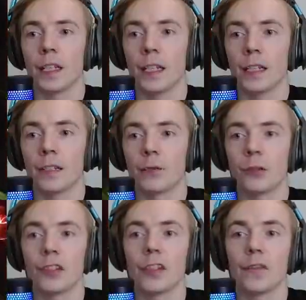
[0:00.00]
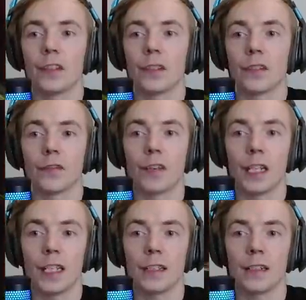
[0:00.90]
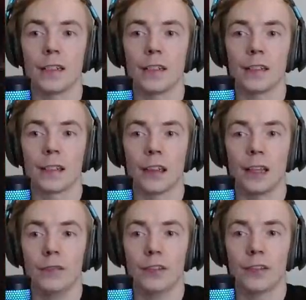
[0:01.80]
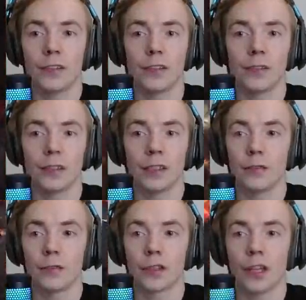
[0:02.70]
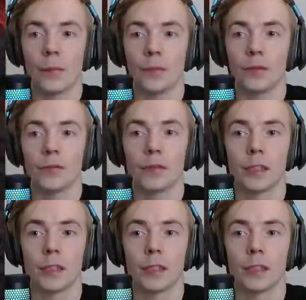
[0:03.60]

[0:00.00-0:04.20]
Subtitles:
And we're using the Fists of Fate gloves, for example,